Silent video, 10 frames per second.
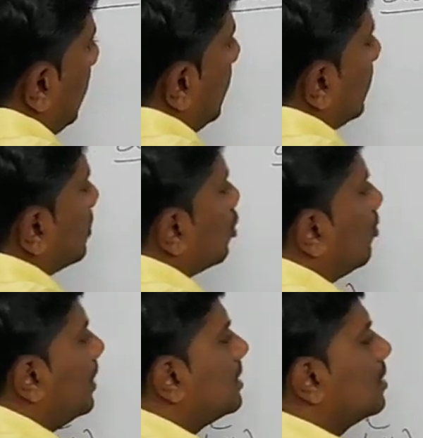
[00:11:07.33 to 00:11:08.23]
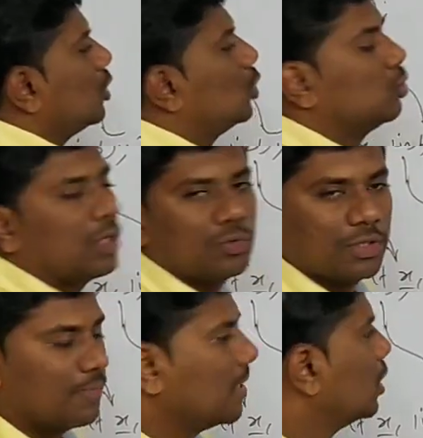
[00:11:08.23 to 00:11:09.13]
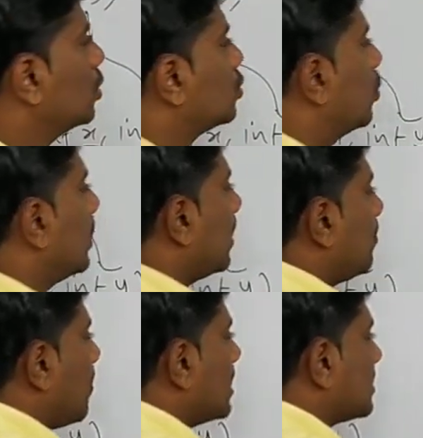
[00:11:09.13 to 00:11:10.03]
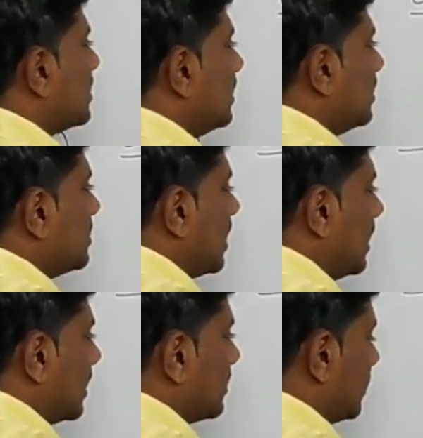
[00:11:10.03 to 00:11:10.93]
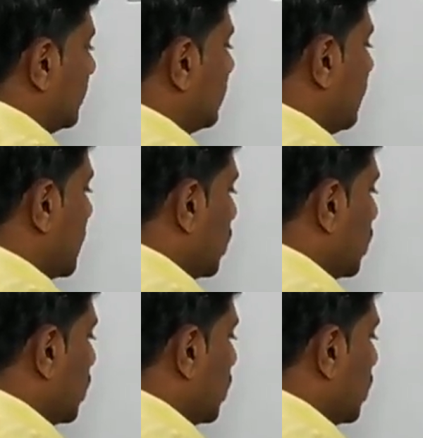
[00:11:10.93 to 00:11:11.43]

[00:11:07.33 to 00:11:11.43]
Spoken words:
and address of B is 2000. So we are passing these addresses.